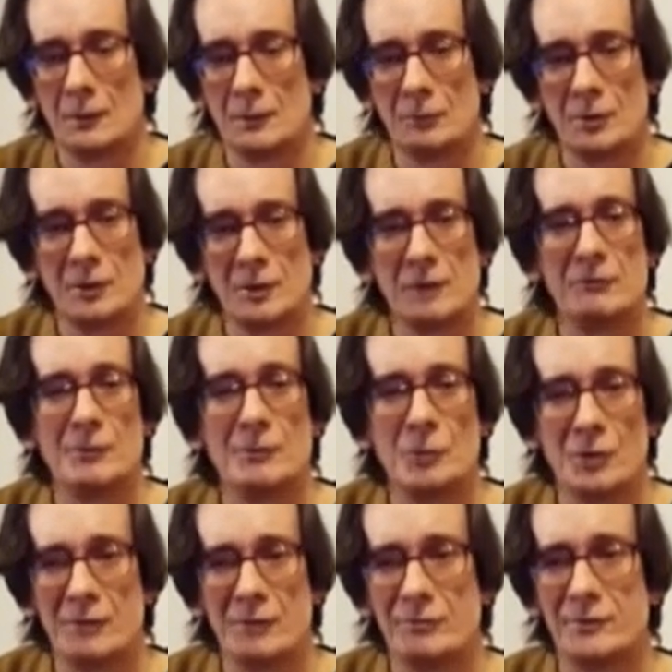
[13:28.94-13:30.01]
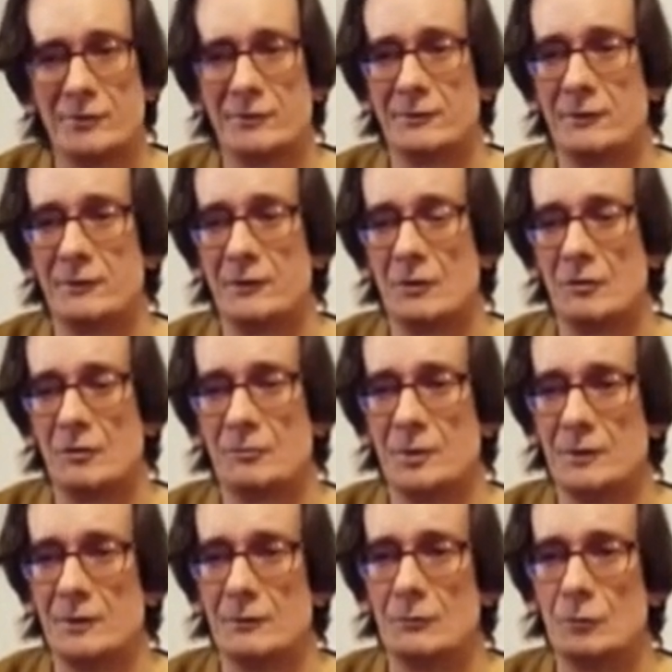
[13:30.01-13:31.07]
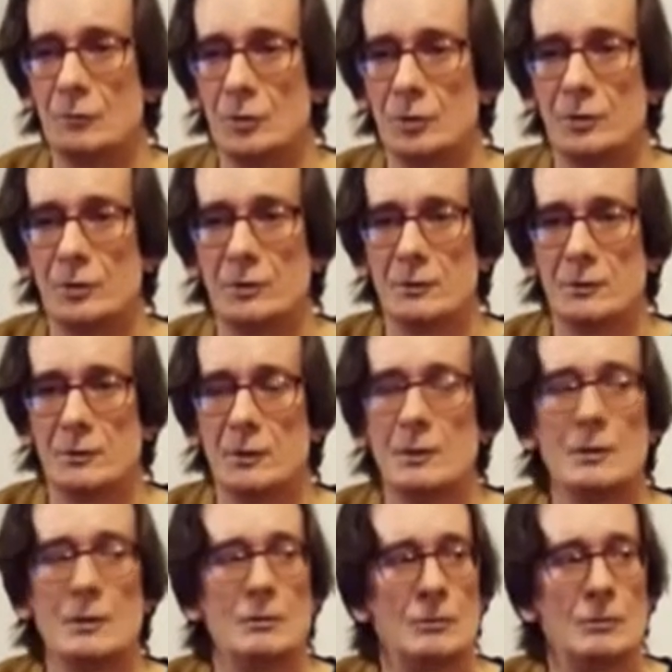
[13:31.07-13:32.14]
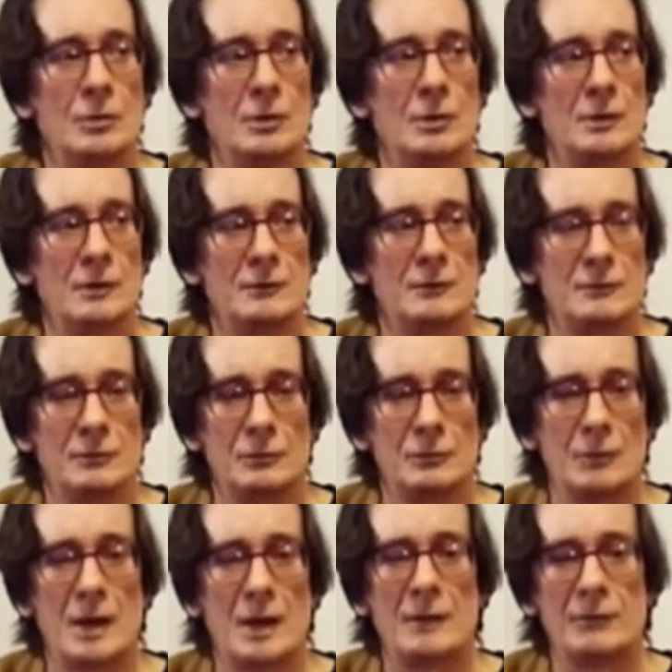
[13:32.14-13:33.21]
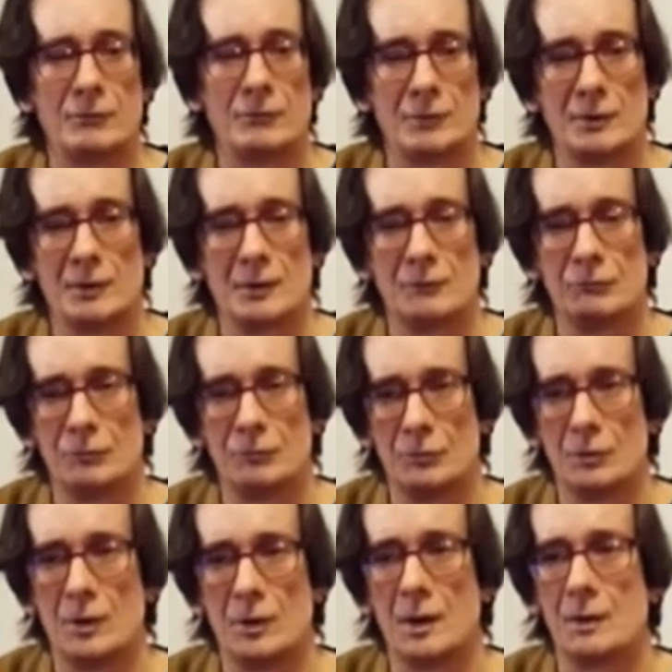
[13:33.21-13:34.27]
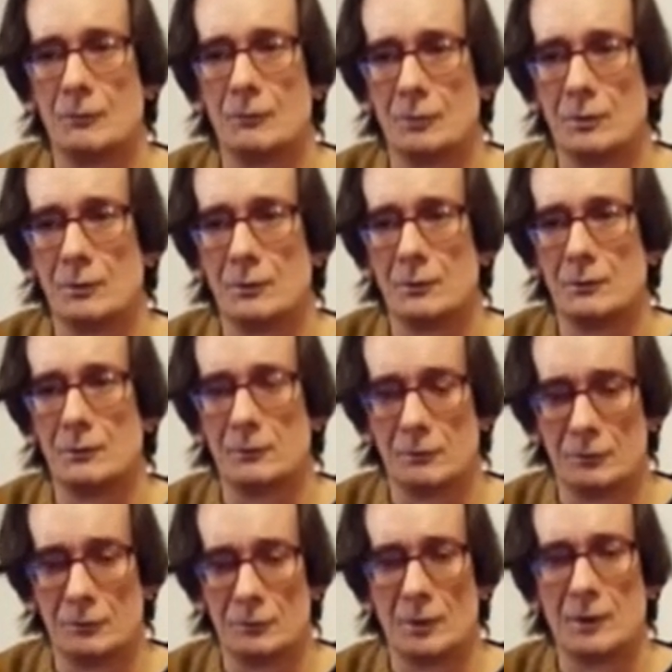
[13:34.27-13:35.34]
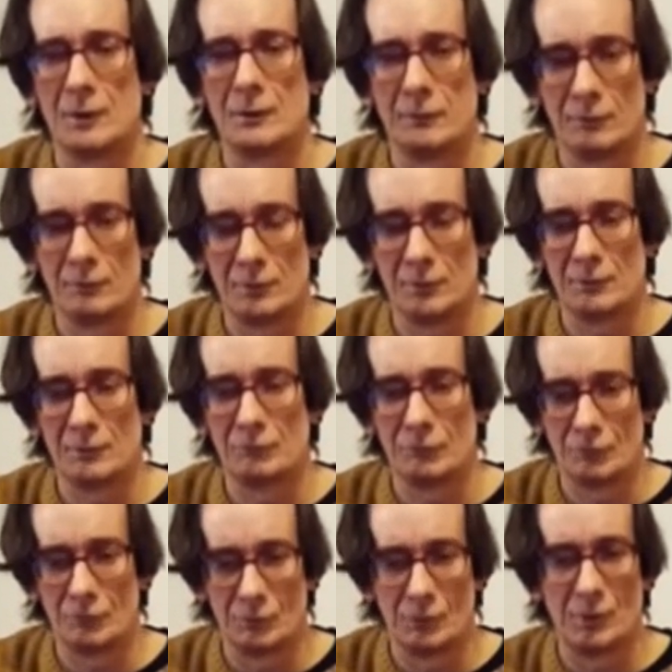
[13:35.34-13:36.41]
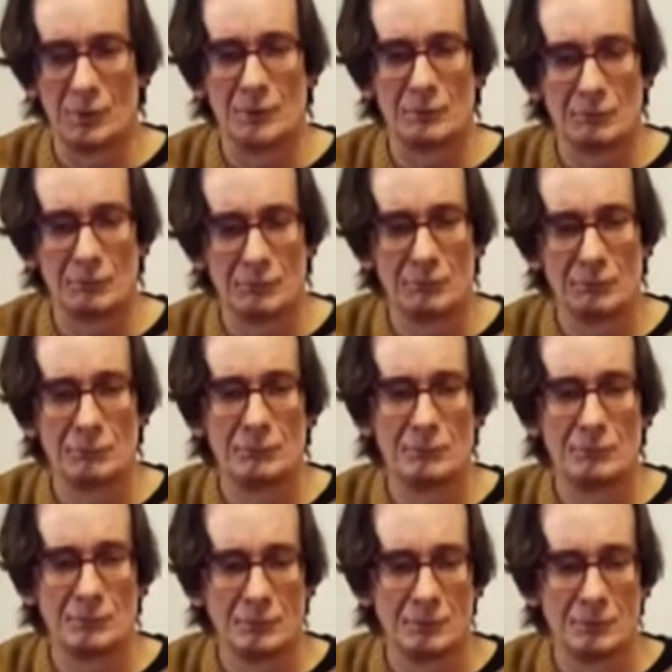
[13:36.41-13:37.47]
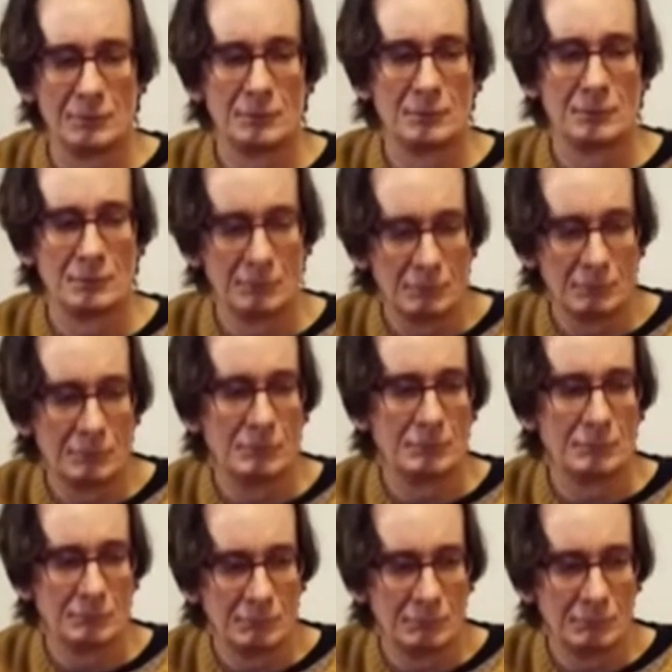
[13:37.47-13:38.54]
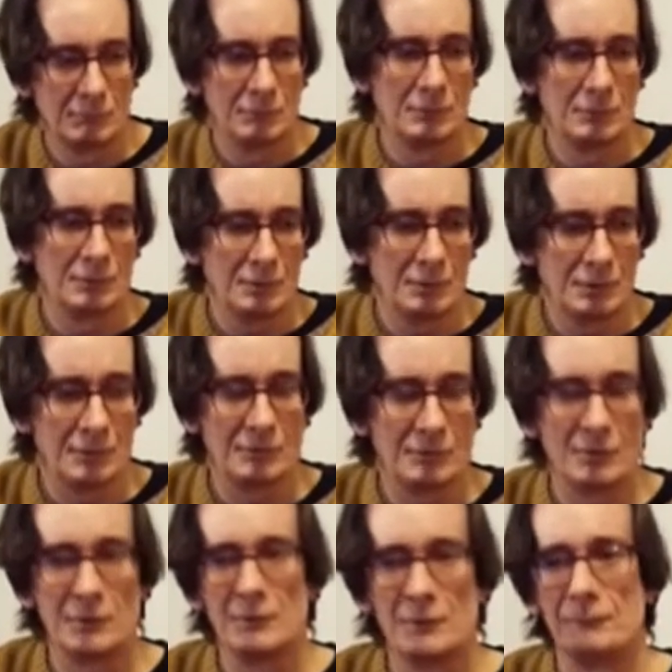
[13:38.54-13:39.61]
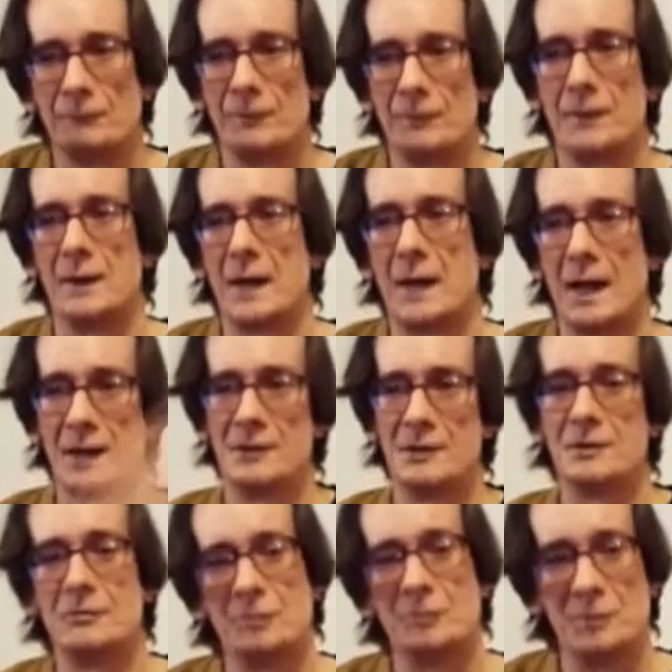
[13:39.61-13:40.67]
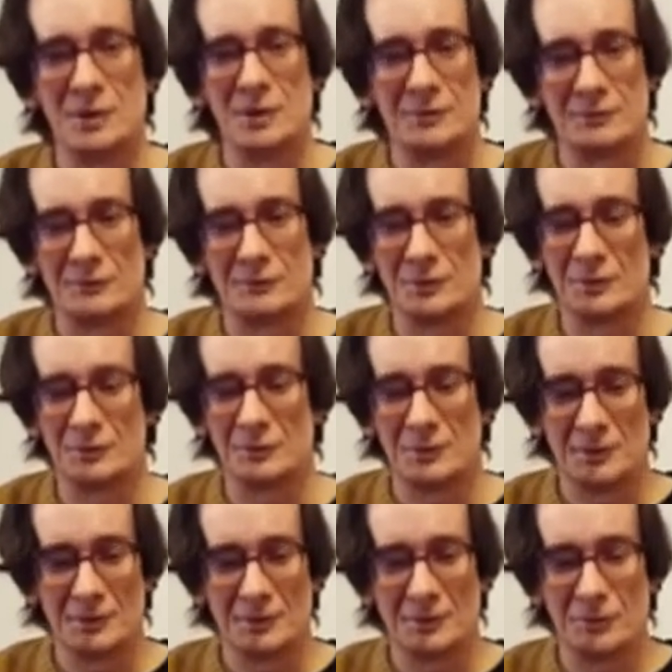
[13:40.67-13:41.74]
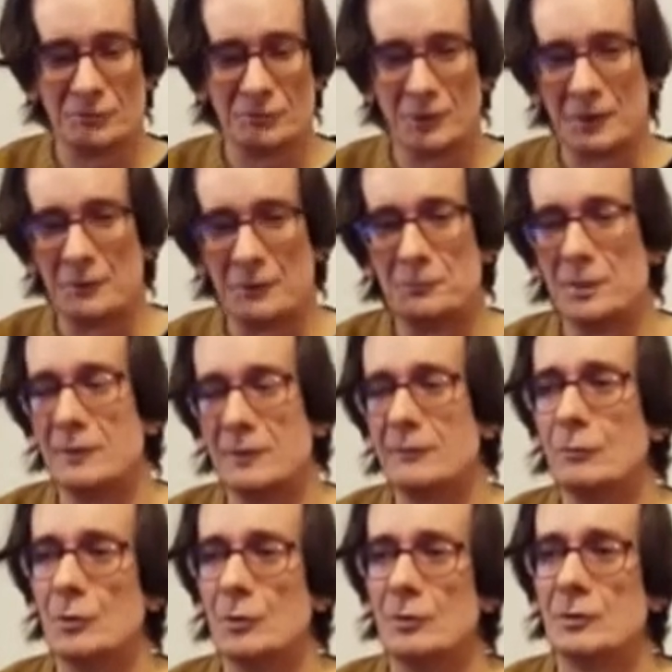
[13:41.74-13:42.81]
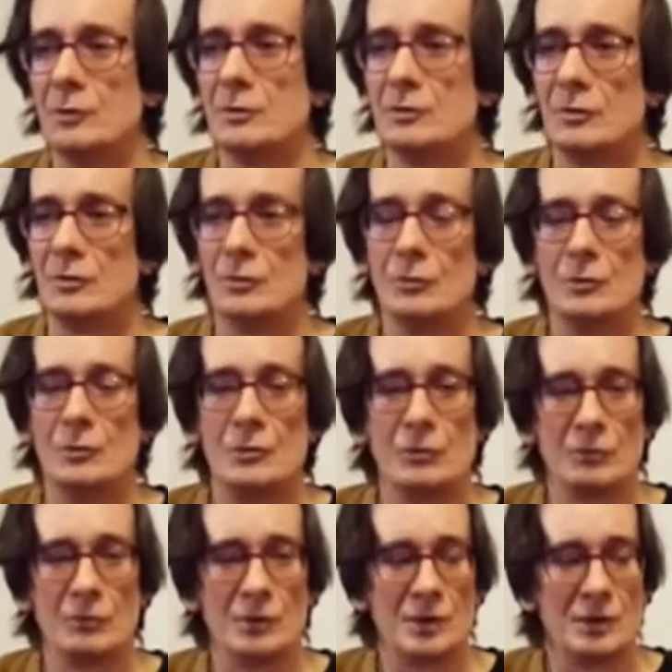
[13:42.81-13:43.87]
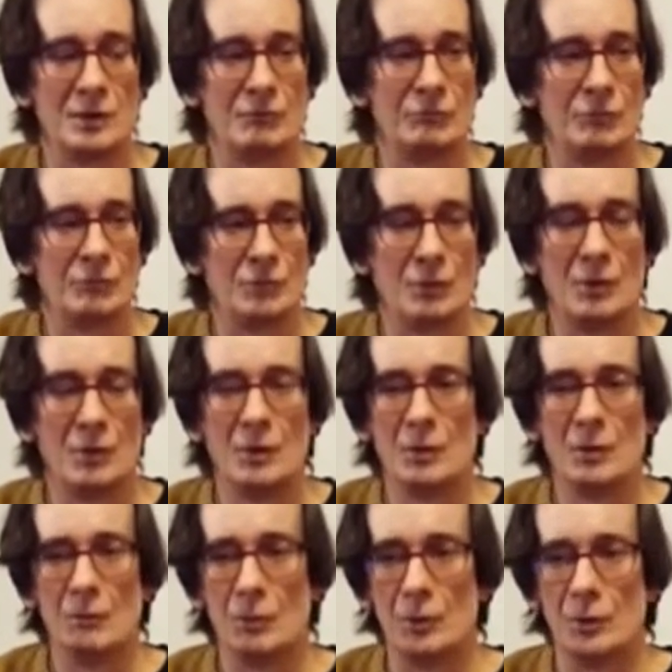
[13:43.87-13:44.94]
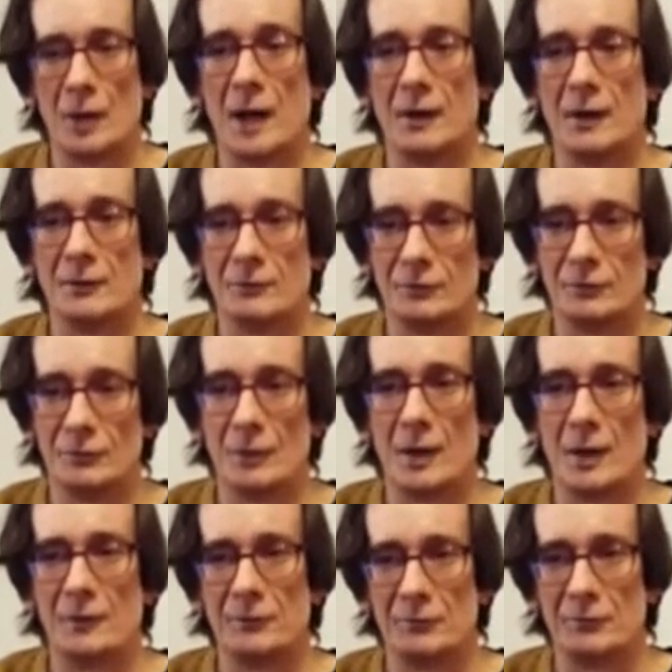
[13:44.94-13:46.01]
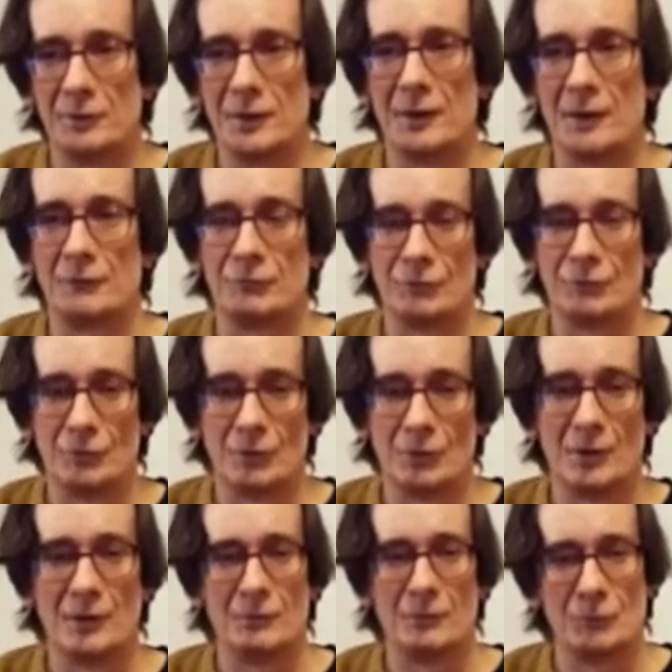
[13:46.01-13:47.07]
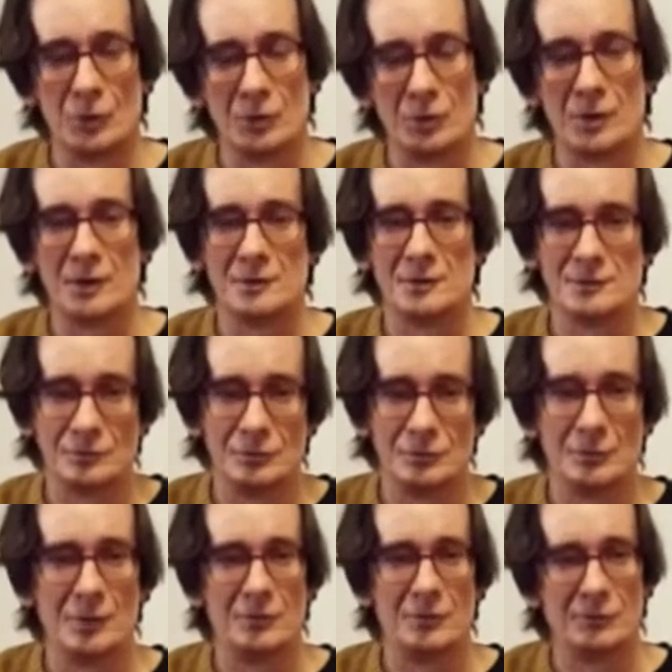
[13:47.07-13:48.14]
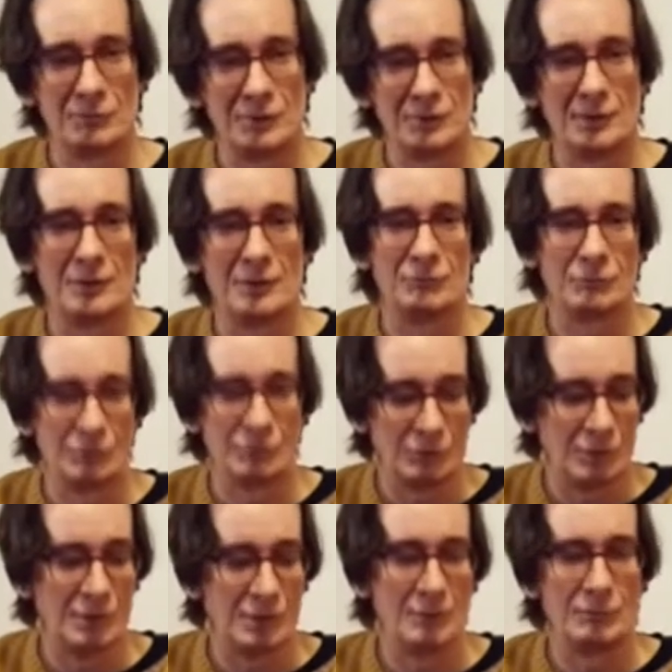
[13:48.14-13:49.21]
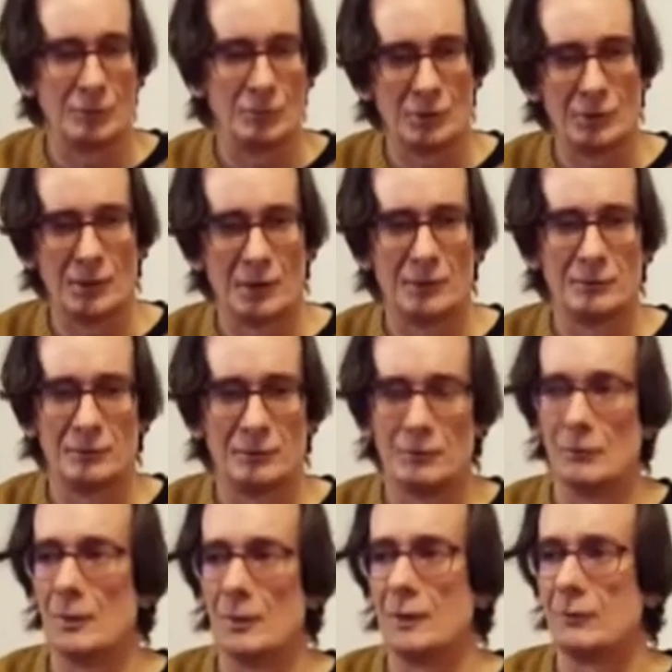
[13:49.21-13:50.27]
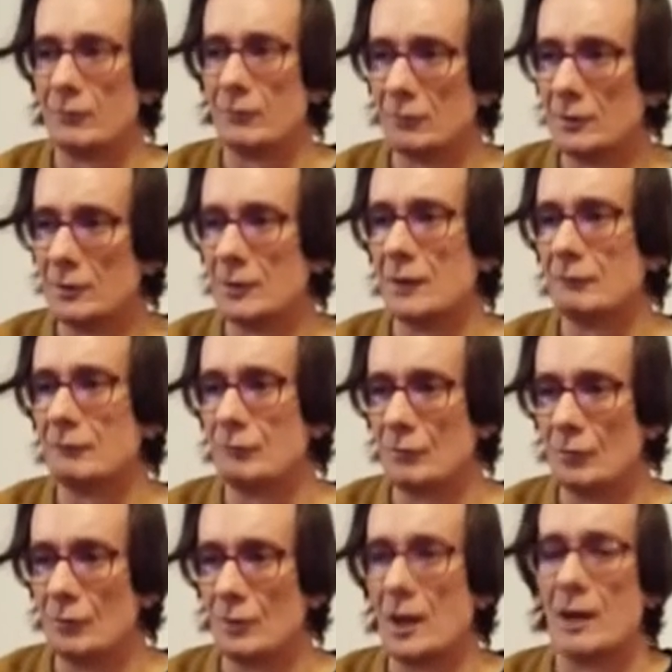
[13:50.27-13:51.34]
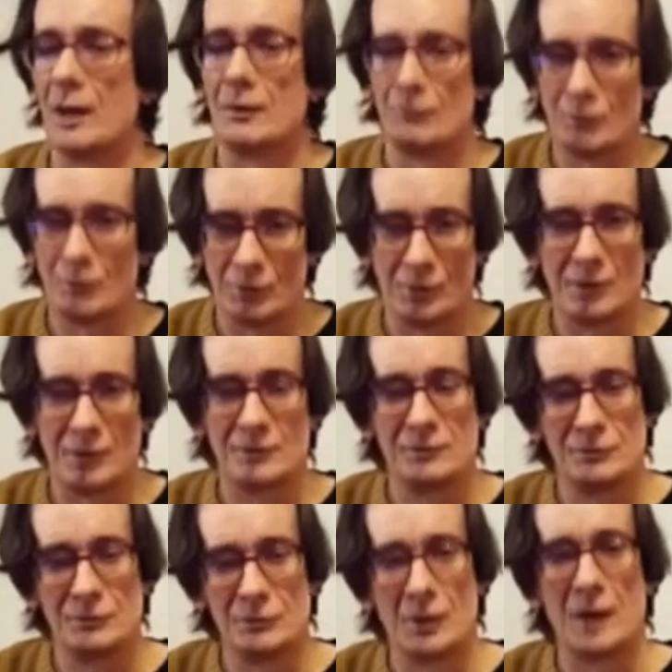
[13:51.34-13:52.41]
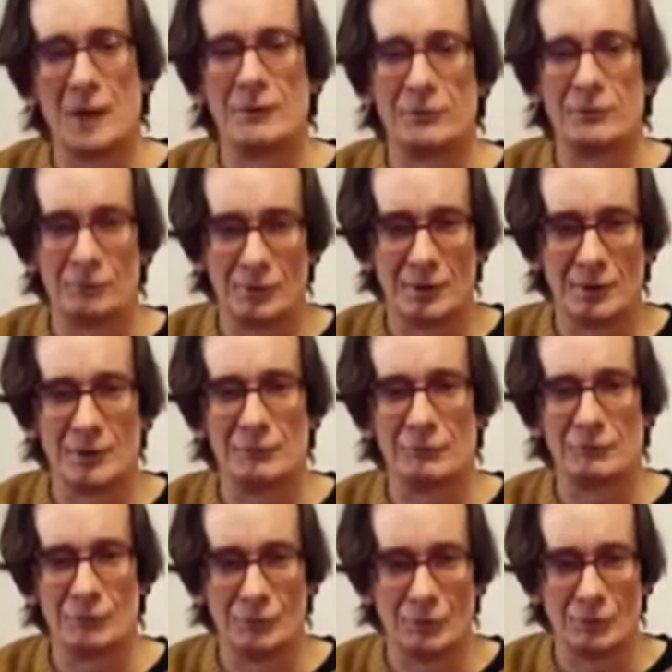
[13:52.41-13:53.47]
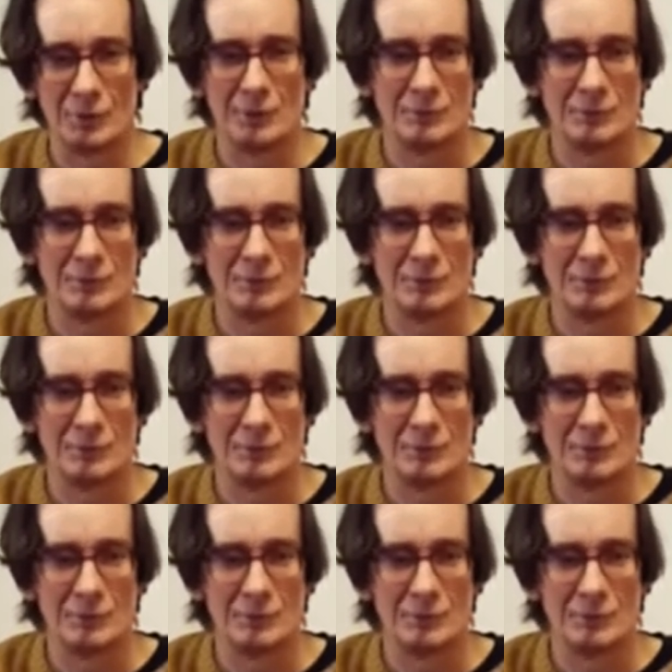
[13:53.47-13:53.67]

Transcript: Kind of giving more emphasis to the offbeats. 1, 1 and 2 and 3 and 4, 1 and 2 and 3 and 4. It's on the and of a beat, so you often count beats 1, 2, 3, 4, 1 and 2 and 3 and 4 and 1 and 2 and 3 and 4 and 1 and 2 and 3 and 4 and 1 and 2 and 3 and 4.